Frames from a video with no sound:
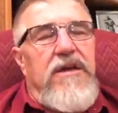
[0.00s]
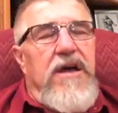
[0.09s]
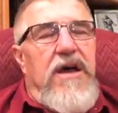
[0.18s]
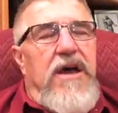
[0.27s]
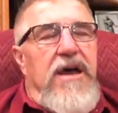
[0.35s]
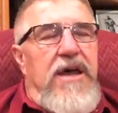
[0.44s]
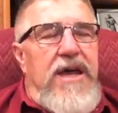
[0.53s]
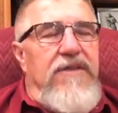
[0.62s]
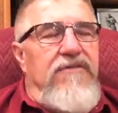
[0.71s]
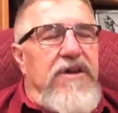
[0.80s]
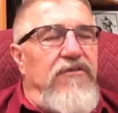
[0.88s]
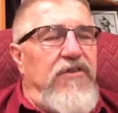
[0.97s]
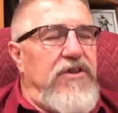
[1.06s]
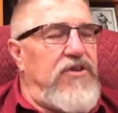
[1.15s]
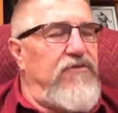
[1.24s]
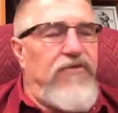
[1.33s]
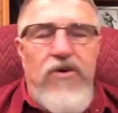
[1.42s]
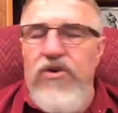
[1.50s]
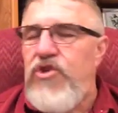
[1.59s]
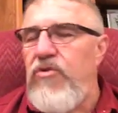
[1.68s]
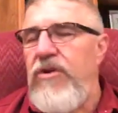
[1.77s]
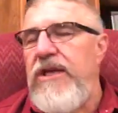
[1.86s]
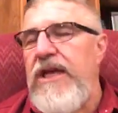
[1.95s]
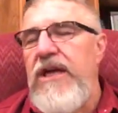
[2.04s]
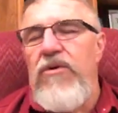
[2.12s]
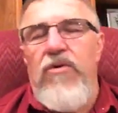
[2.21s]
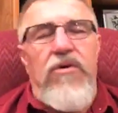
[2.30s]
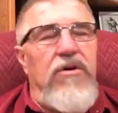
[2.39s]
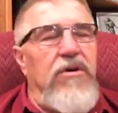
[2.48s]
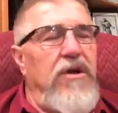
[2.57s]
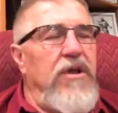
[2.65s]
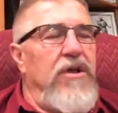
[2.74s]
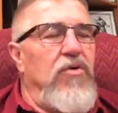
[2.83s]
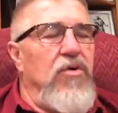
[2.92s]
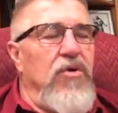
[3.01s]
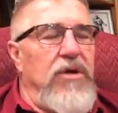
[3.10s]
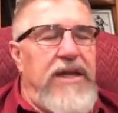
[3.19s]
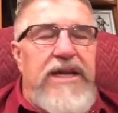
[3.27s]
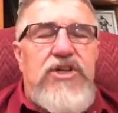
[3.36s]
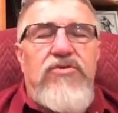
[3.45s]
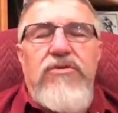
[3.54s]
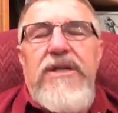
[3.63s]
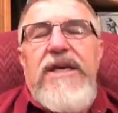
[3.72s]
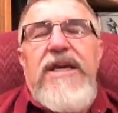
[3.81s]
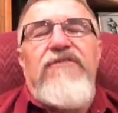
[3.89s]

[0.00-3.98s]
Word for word: uh, even if it's virtually or, or literally.